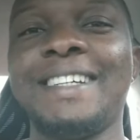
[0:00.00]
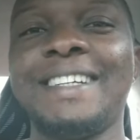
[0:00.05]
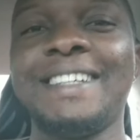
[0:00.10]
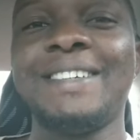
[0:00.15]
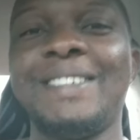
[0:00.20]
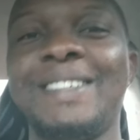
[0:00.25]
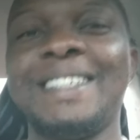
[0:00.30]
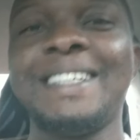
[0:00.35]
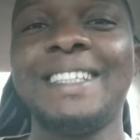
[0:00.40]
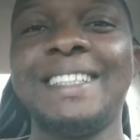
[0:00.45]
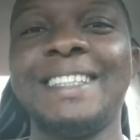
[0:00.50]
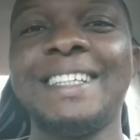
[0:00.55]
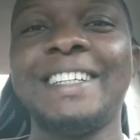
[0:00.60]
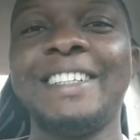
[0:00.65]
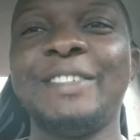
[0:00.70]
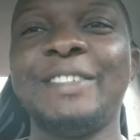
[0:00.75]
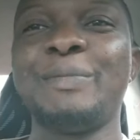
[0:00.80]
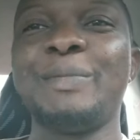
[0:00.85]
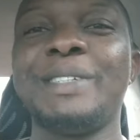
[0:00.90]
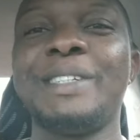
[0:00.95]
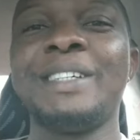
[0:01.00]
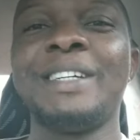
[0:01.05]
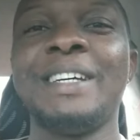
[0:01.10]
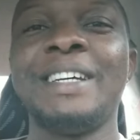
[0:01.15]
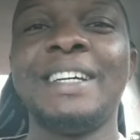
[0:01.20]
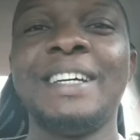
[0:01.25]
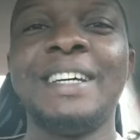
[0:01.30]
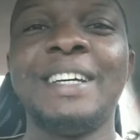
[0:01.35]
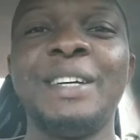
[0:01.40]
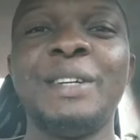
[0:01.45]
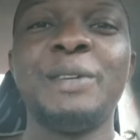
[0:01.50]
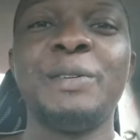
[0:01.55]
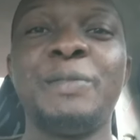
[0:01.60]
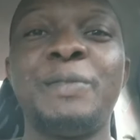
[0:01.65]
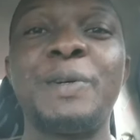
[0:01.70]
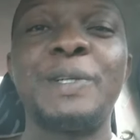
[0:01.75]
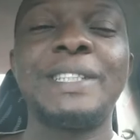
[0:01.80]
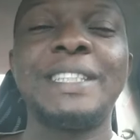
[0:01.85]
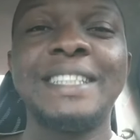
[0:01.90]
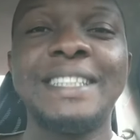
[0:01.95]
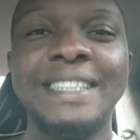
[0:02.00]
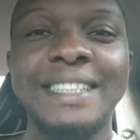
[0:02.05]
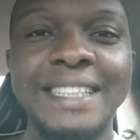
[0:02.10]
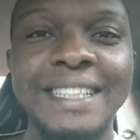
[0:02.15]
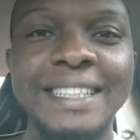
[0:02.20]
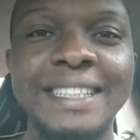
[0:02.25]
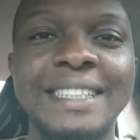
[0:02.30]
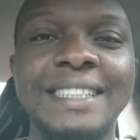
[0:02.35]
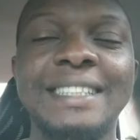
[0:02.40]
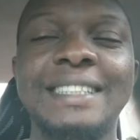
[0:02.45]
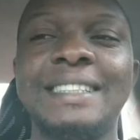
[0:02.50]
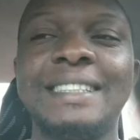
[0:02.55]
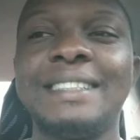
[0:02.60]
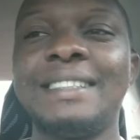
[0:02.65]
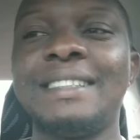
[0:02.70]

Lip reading: What are you telling me? 46.